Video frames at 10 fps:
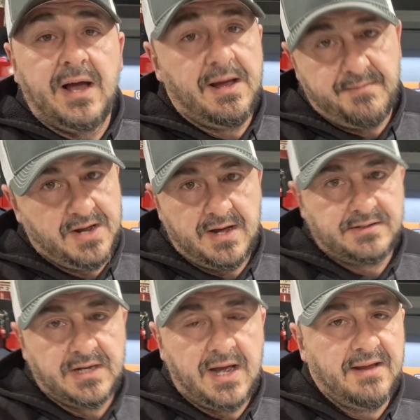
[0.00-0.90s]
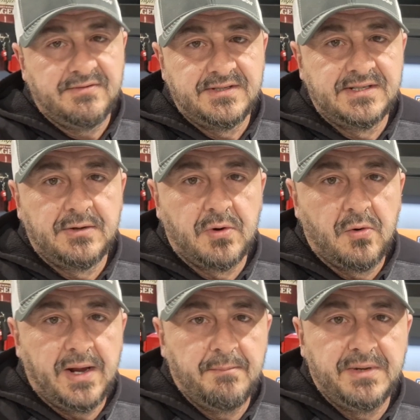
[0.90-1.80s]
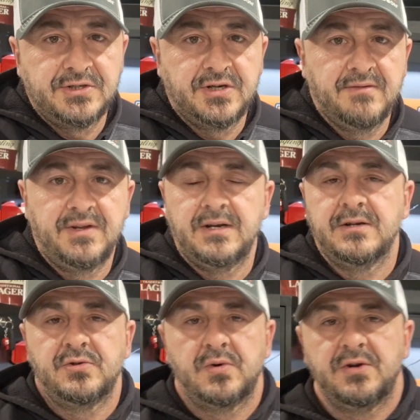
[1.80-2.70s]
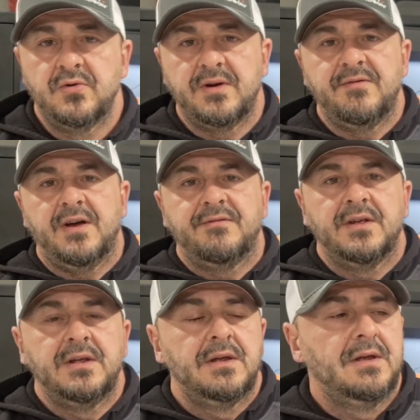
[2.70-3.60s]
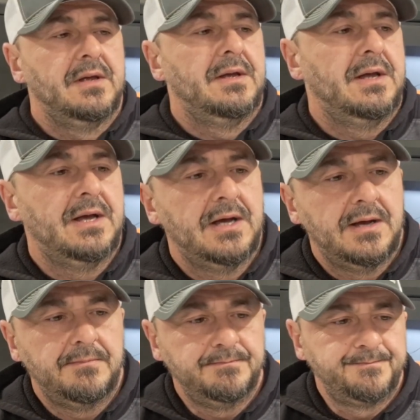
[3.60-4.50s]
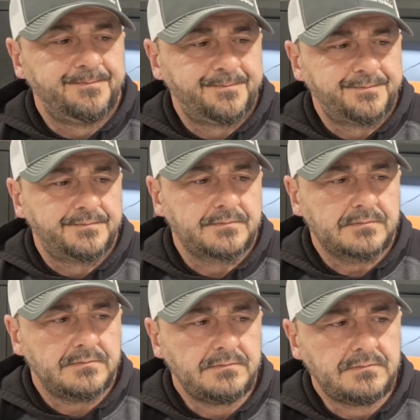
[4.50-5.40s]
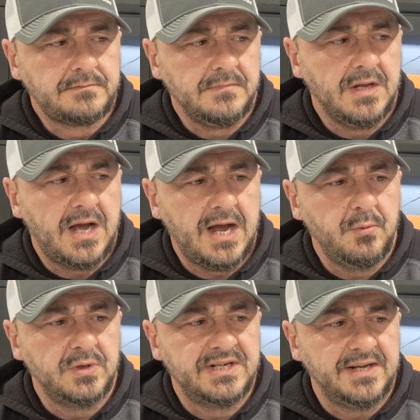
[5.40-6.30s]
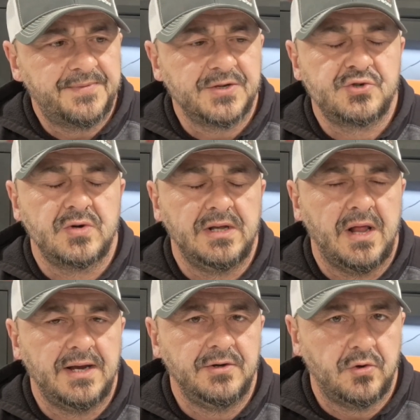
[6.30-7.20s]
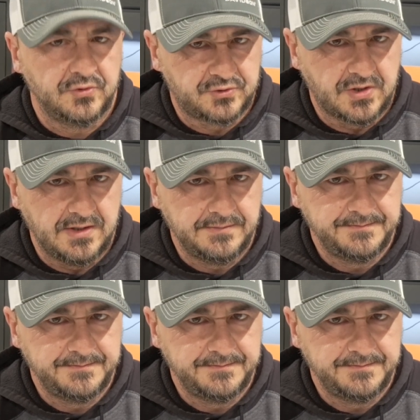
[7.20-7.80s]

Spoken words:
I'm not. I have zero ambition of getting a 2025. I would get the Street Glide Ultra.